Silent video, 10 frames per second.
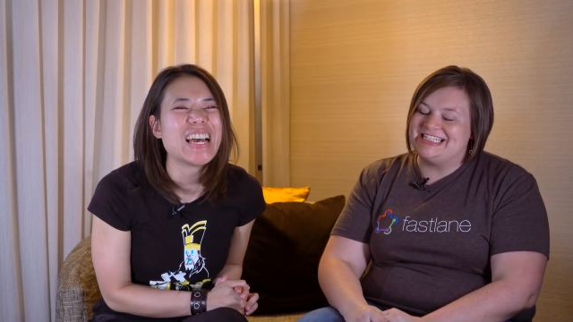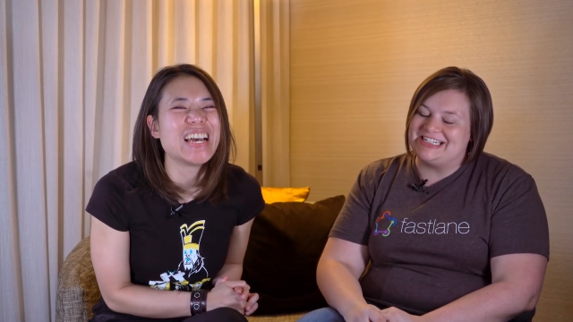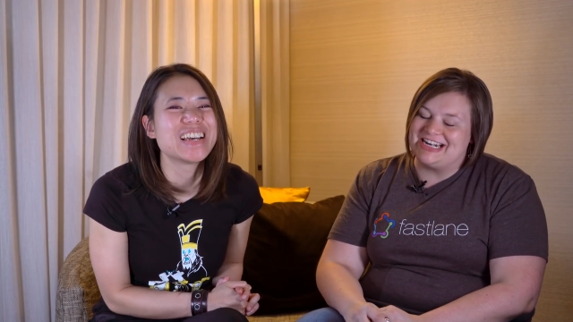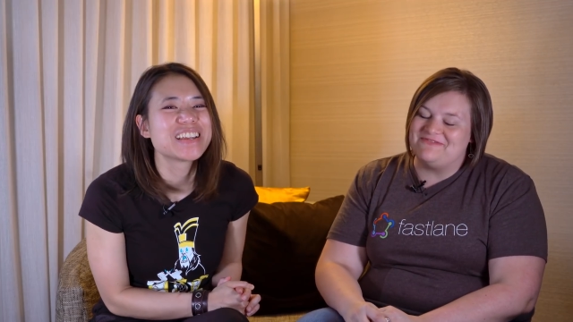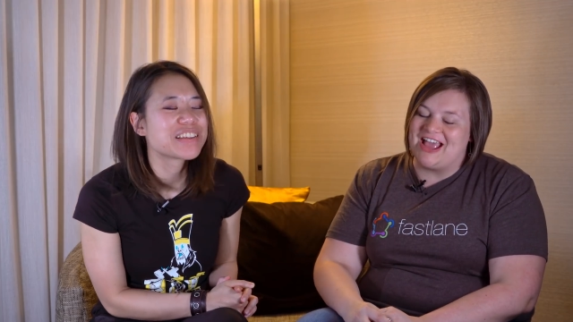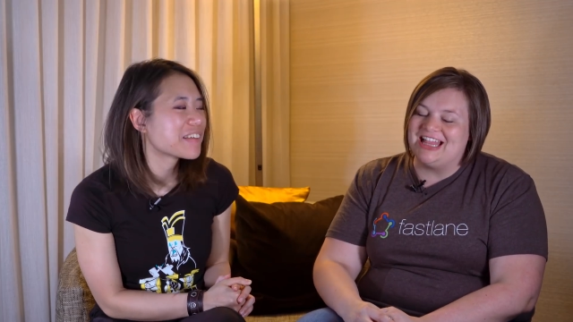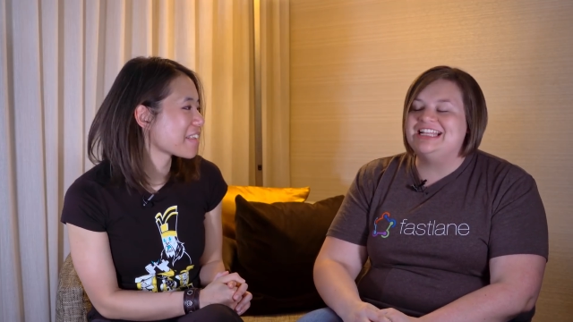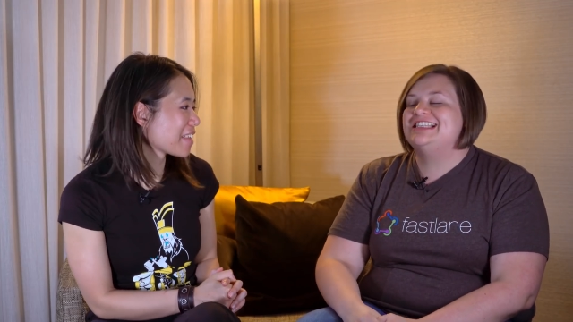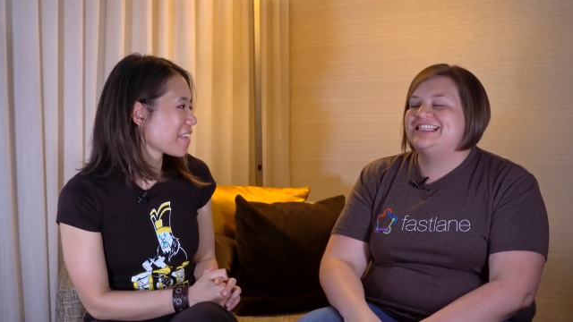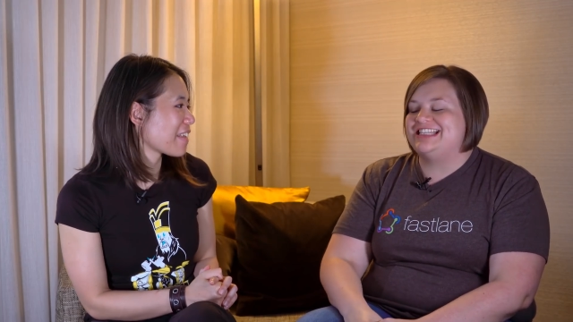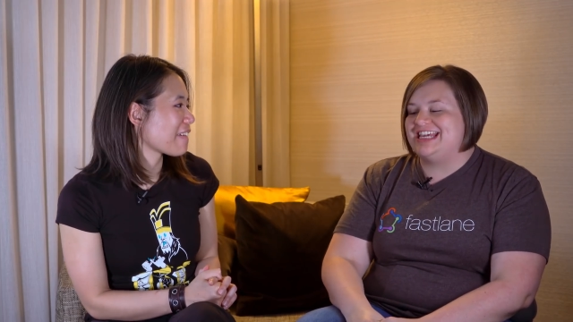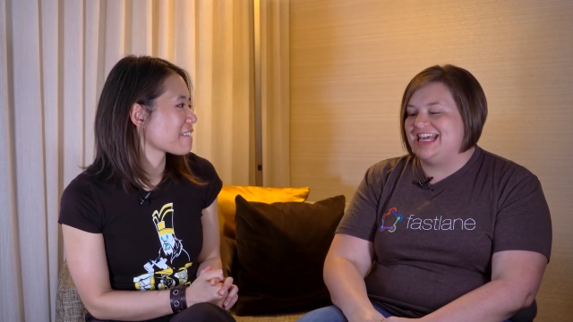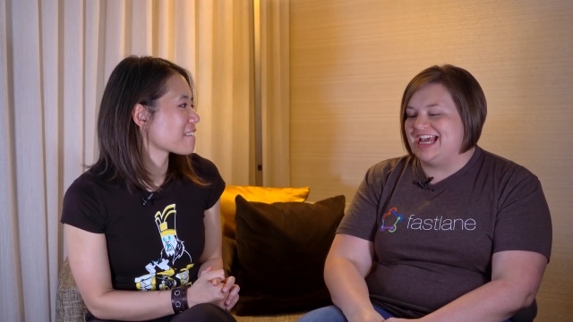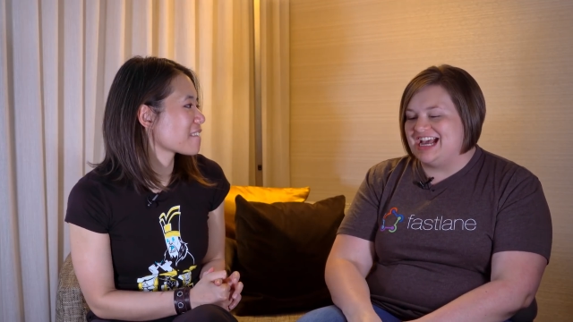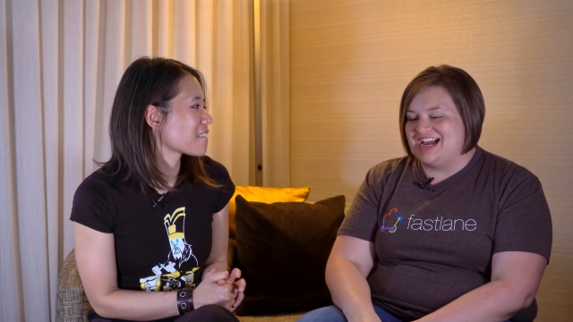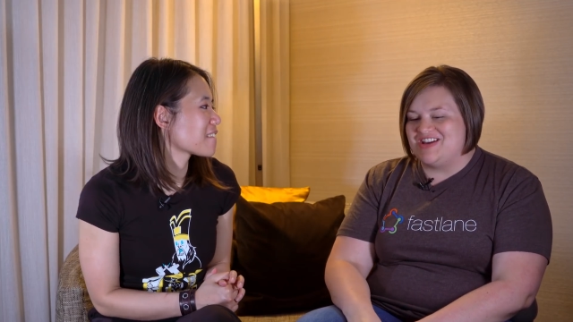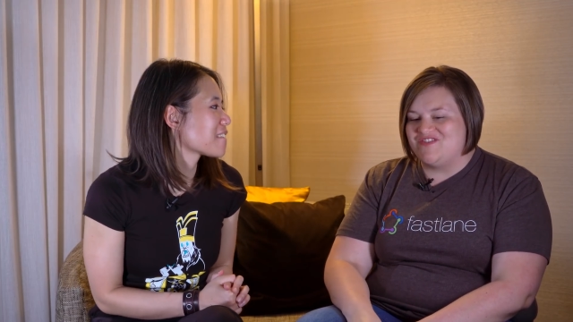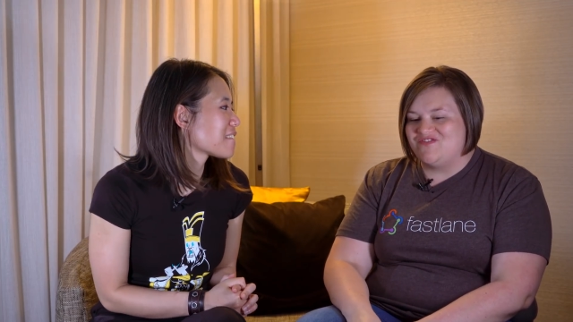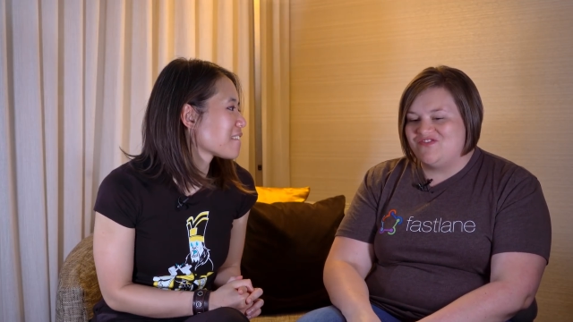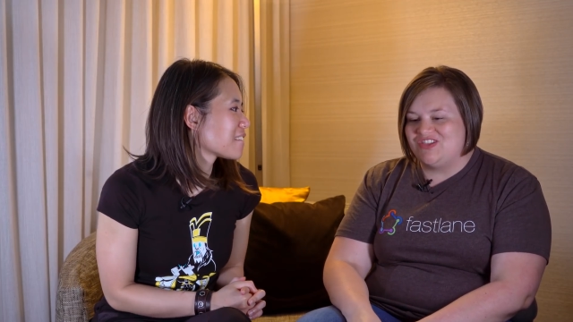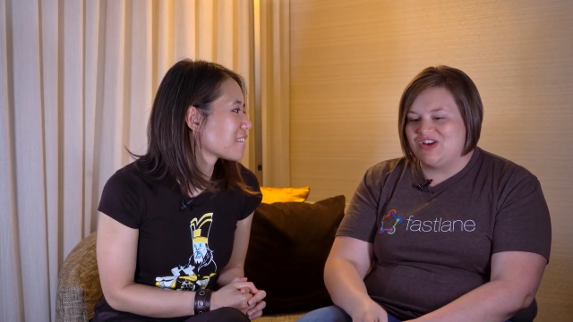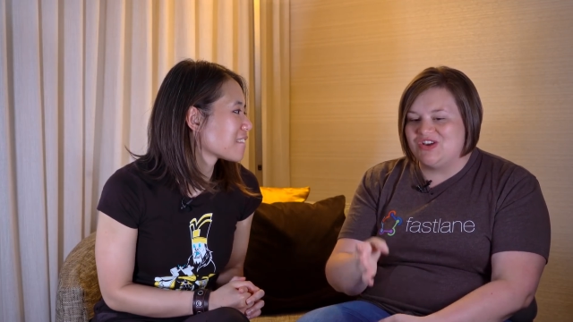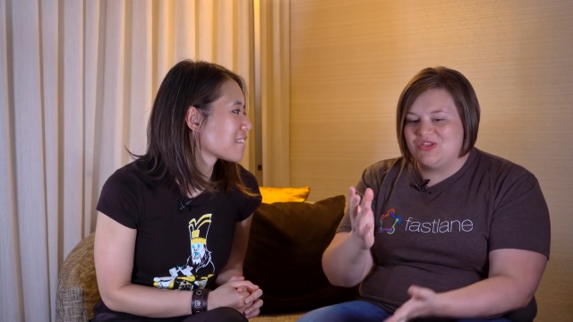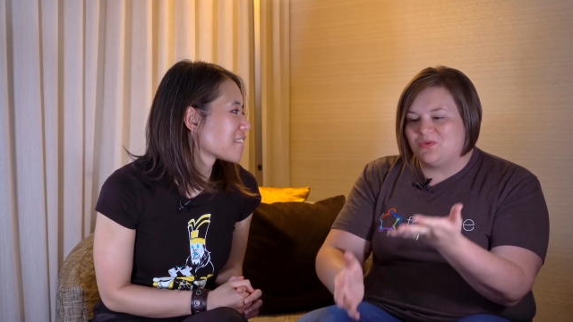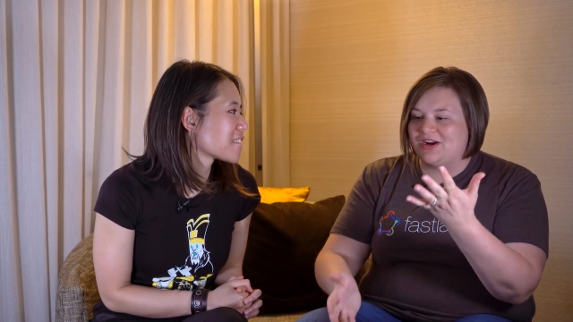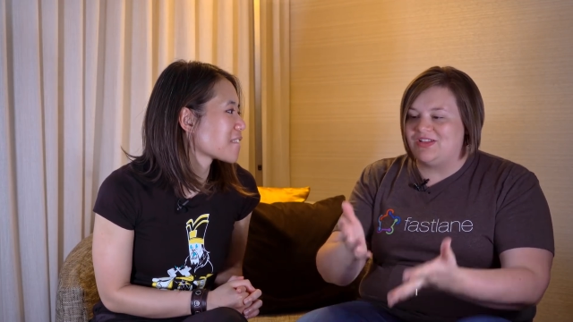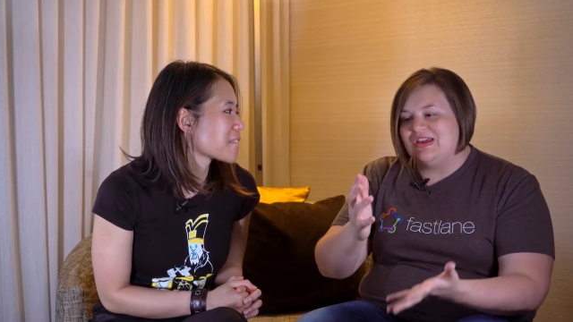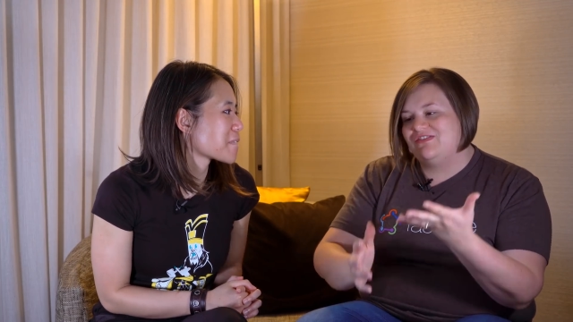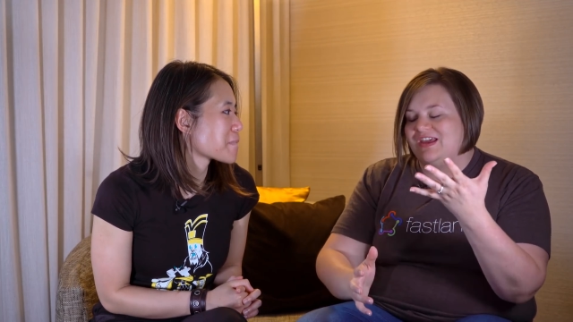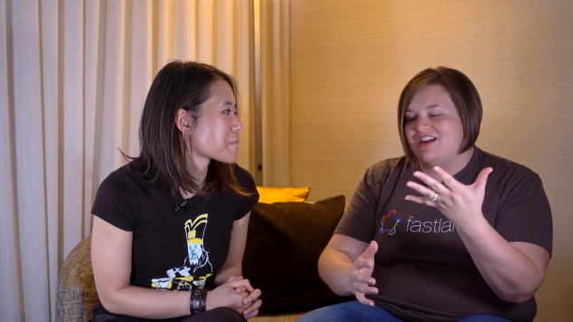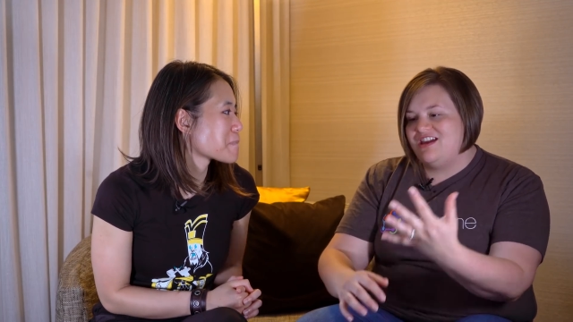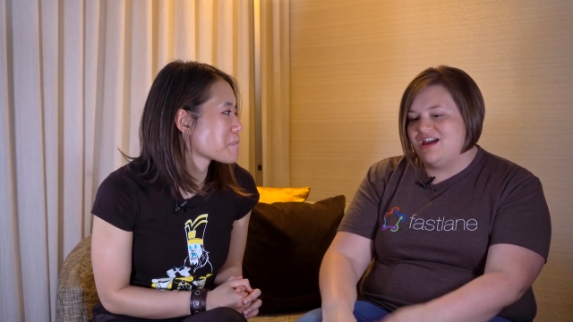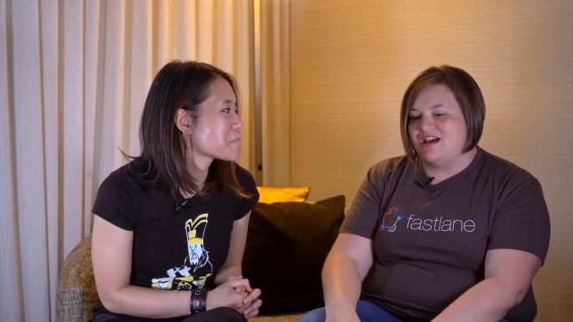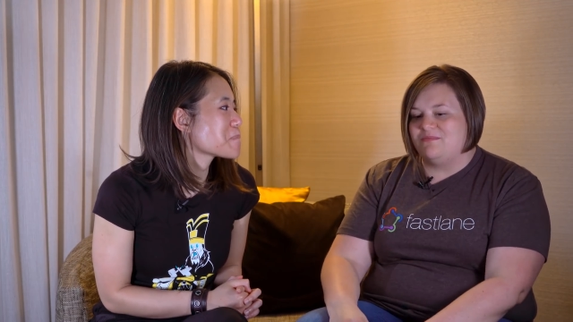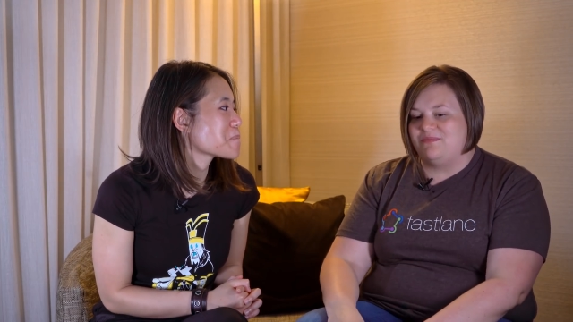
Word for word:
Speaker 1: try to balance the um, the the work life thing um, mm -hmm.